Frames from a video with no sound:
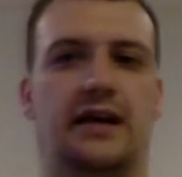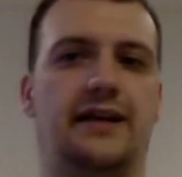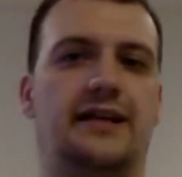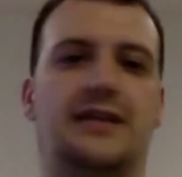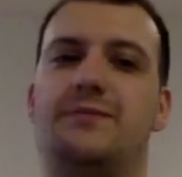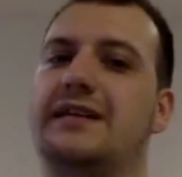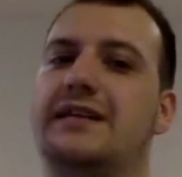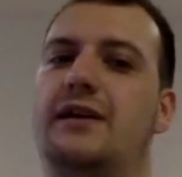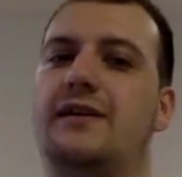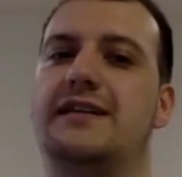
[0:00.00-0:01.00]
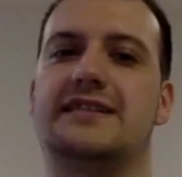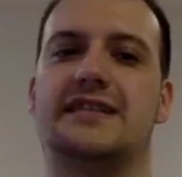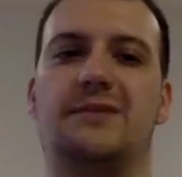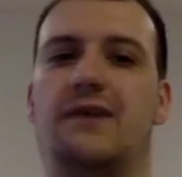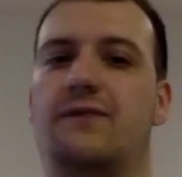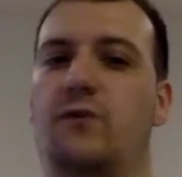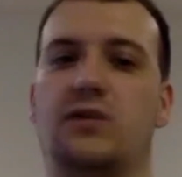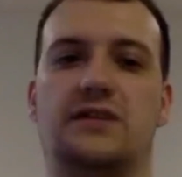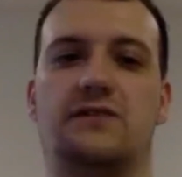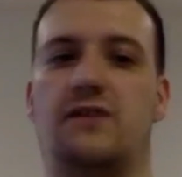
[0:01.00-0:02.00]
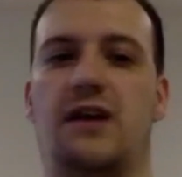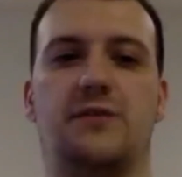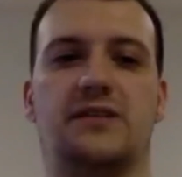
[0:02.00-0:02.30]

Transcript: they typically only see about 45%